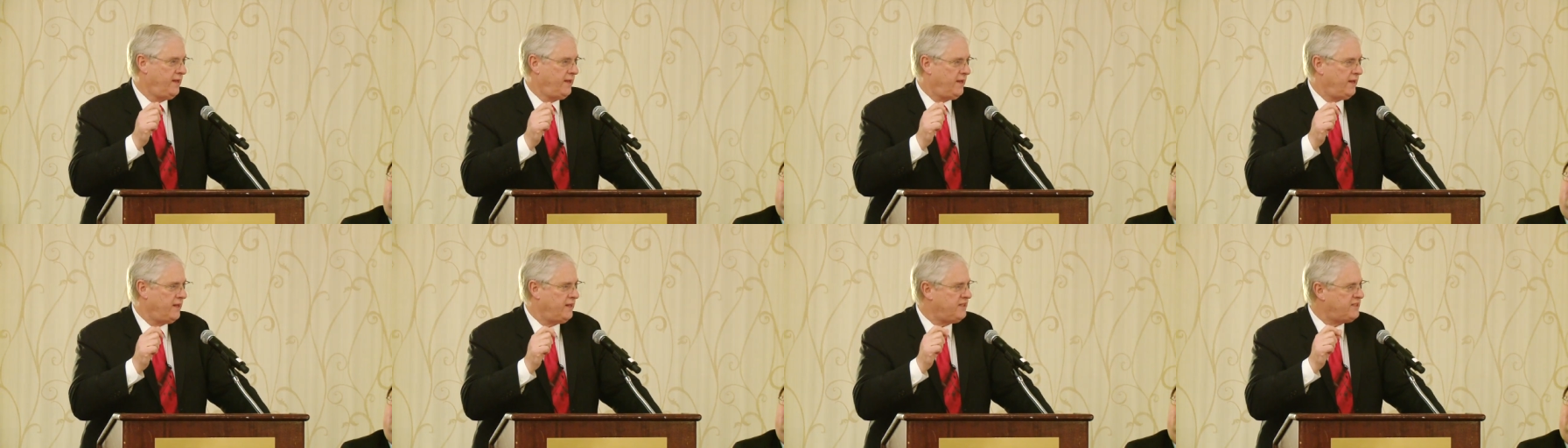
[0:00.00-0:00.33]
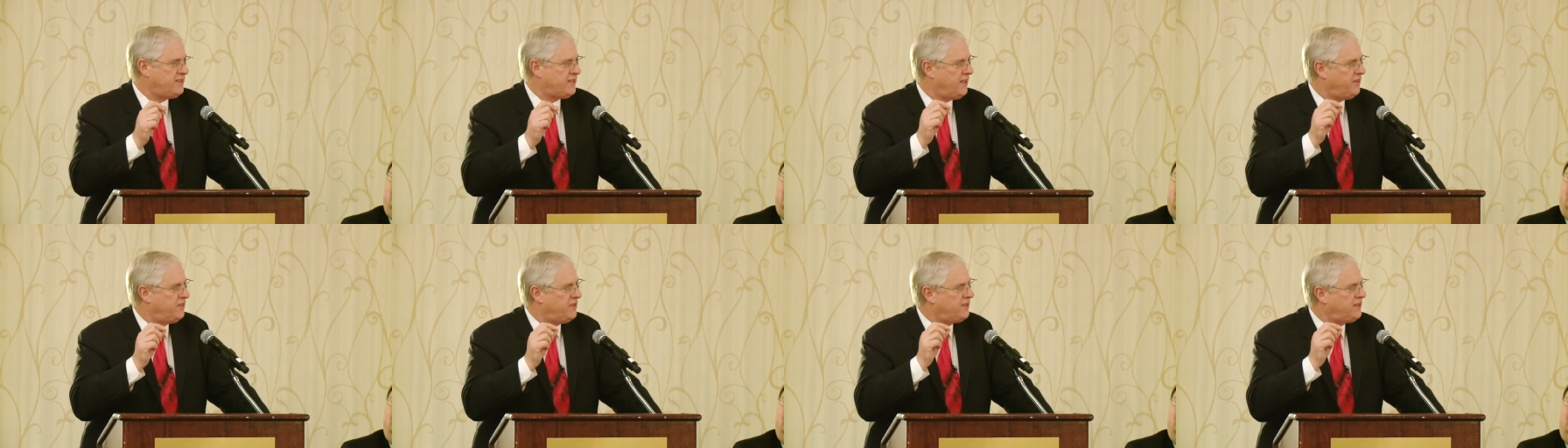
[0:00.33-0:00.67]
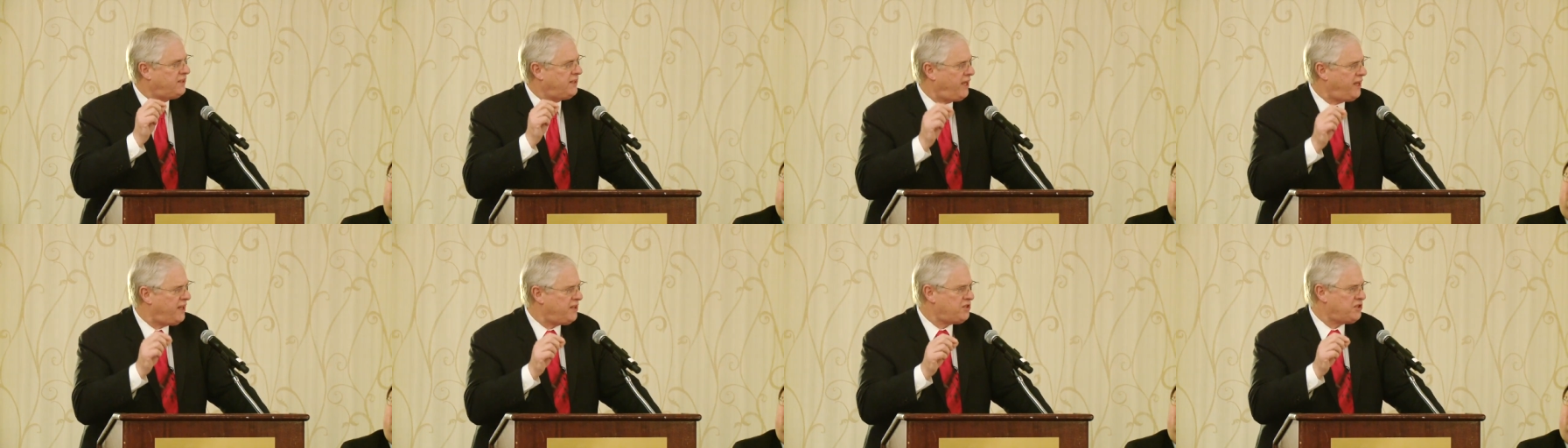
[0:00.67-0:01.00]
And he said, The
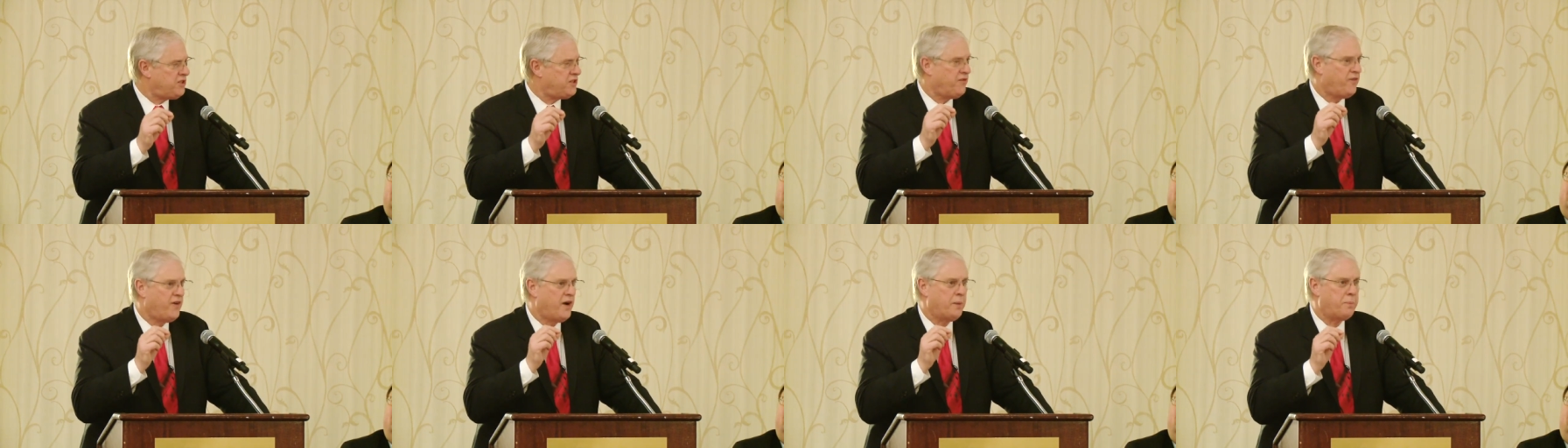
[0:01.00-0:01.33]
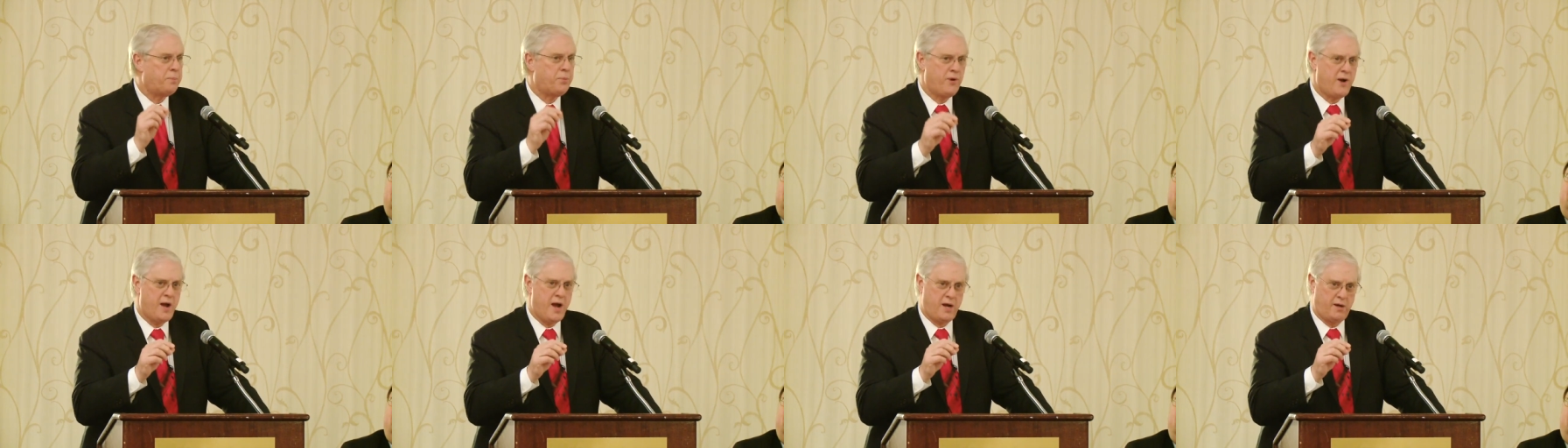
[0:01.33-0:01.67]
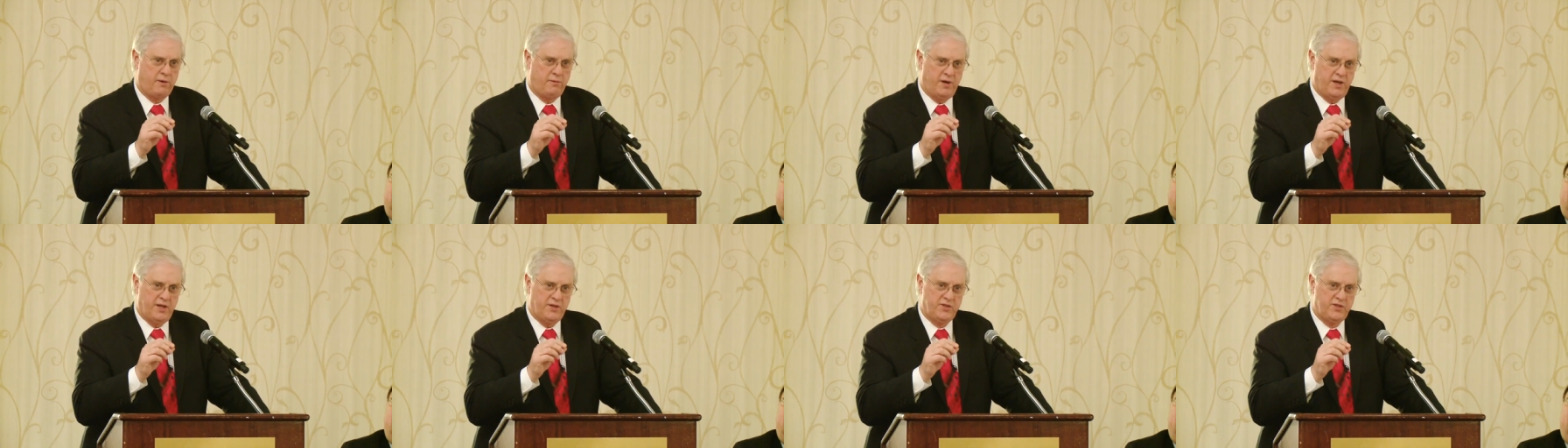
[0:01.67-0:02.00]
test of our
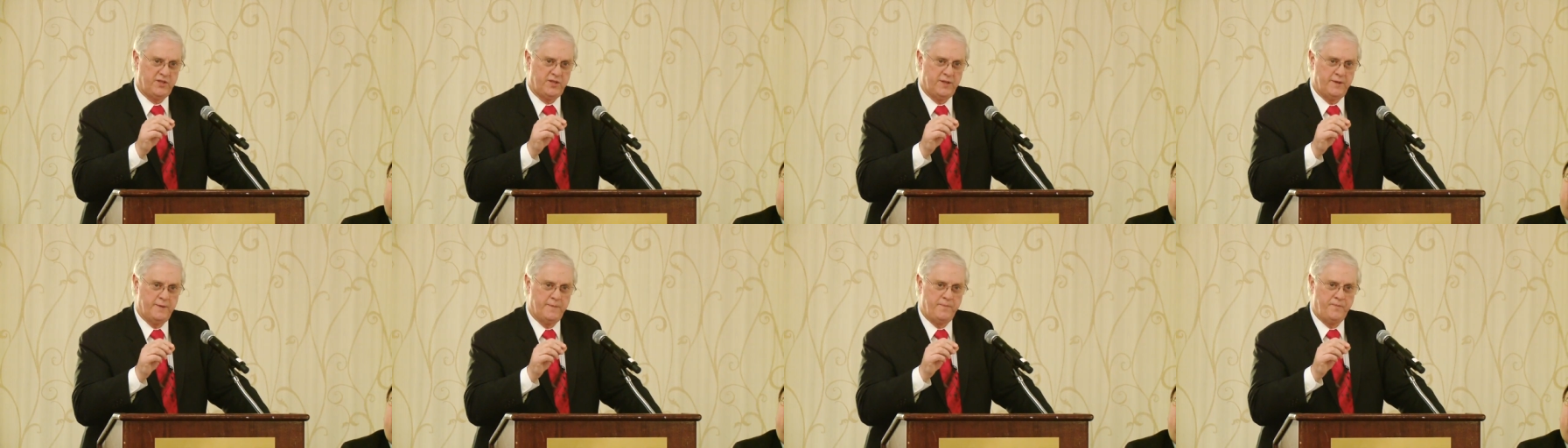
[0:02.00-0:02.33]
progress